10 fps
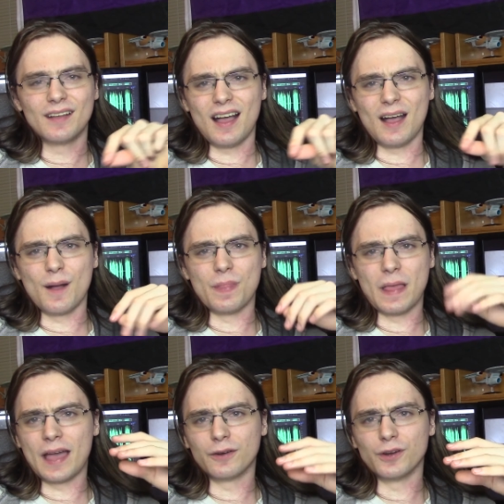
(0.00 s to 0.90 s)

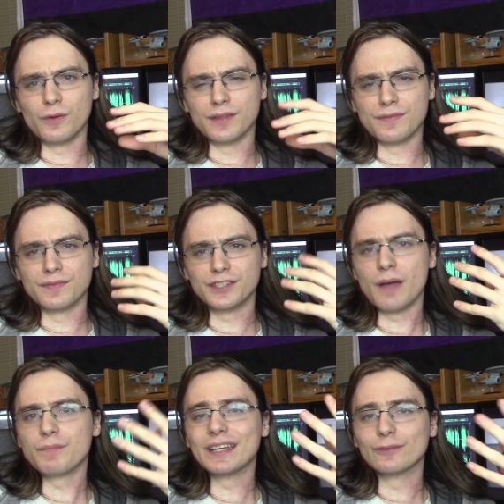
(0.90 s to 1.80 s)
I don't know, the
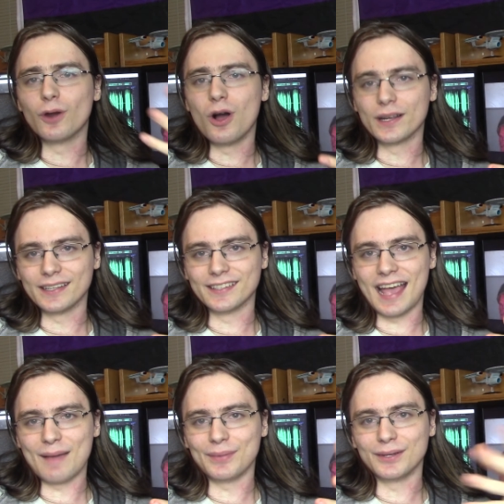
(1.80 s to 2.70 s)
something wrong has
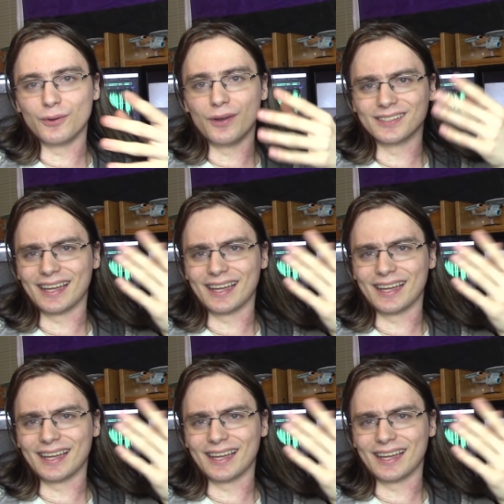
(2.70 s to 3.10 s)
happened noise,